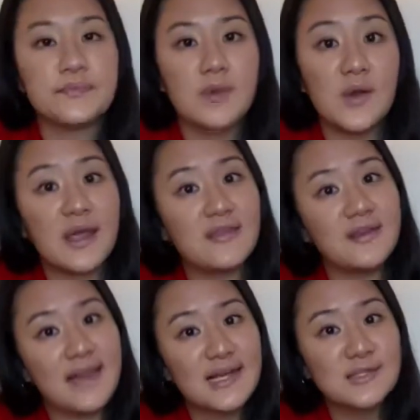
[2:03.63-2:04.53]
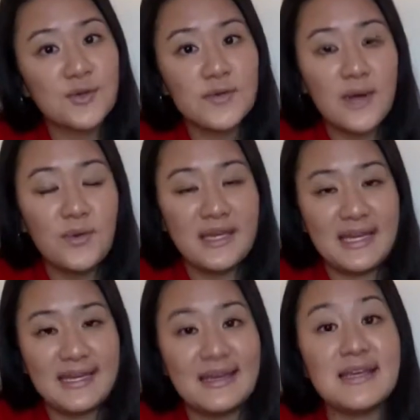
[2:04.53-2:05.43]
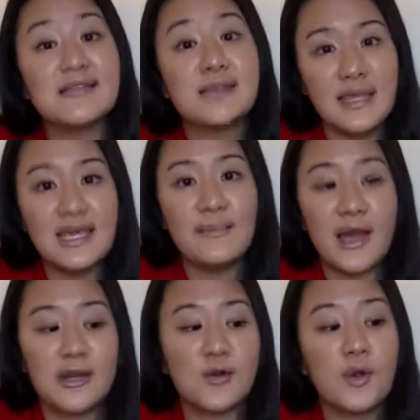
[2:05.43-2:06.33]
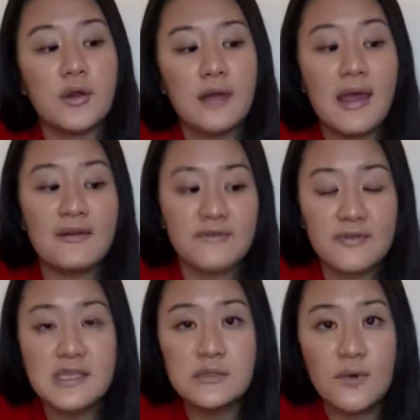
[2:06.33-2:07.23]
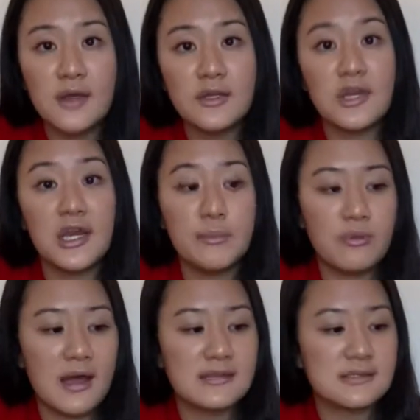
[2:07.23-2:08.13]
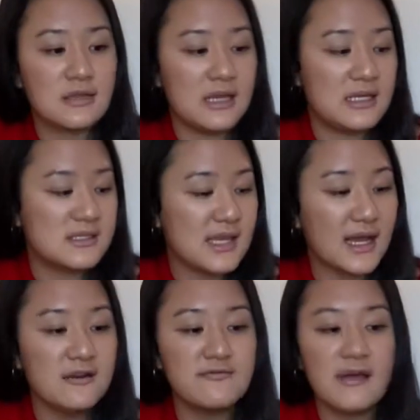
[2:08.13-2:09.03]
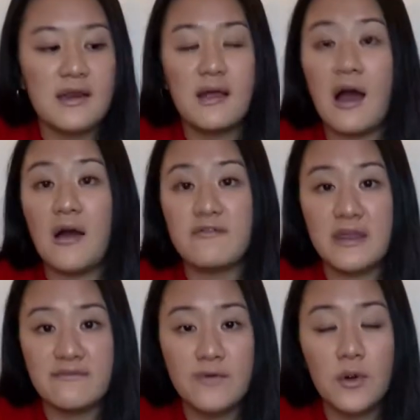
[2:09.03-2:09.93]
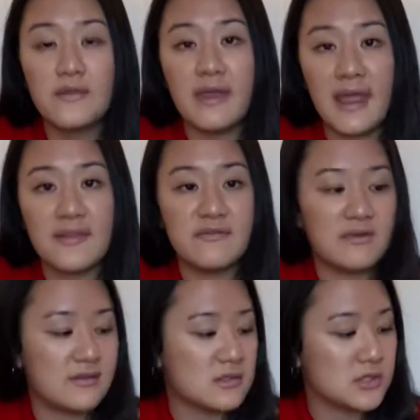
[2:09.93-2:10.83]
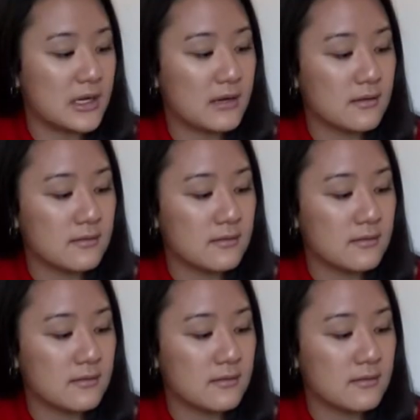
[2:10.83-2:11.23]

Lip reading: Okay, the next chord that we need is the E minor chord. And for this one, you need to press the 2nd fret of the 4th and the 5th string.